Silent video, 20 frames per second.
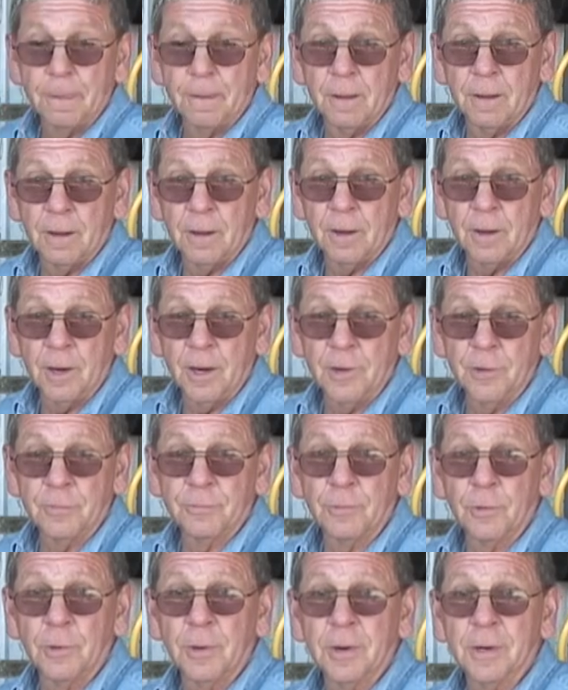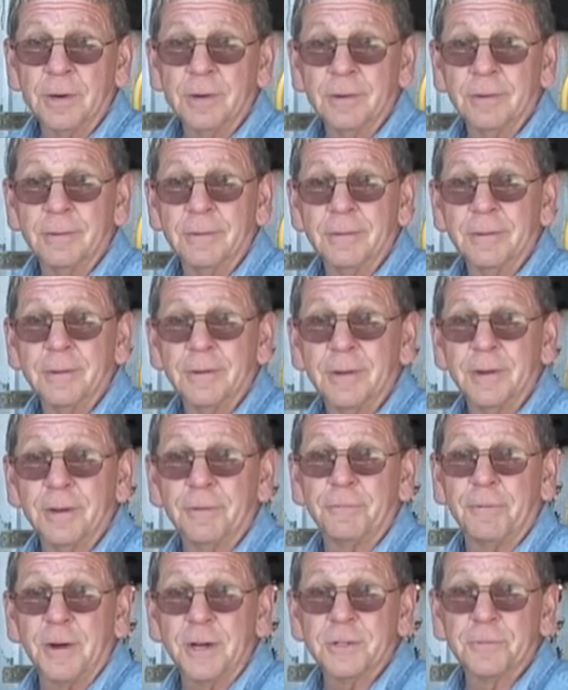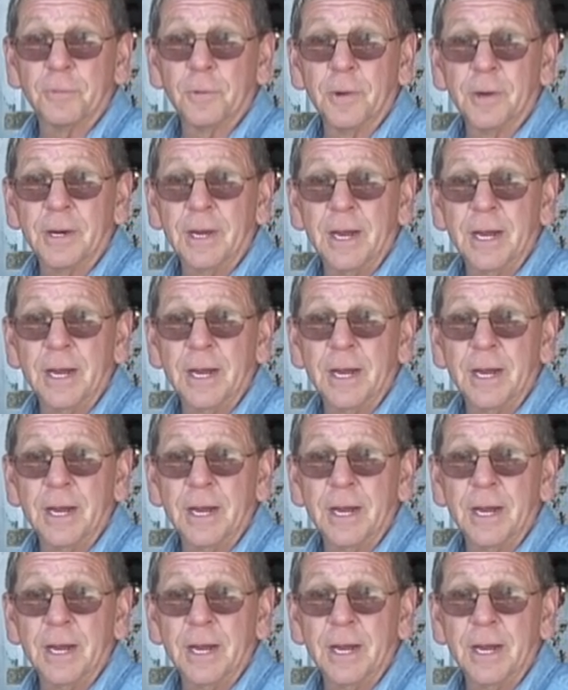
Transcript: Uh, hydrofluoric and phosphoric